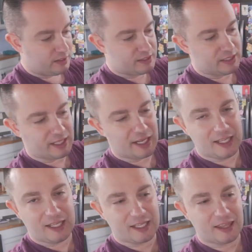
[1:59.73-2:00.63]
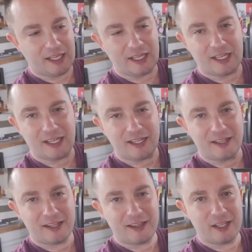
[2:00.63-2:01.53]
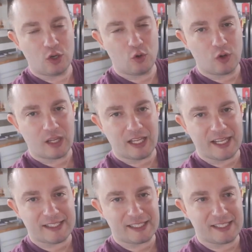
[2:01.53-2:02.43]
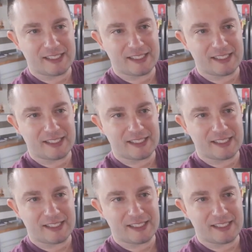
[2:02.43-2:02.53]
It's like got like the old classic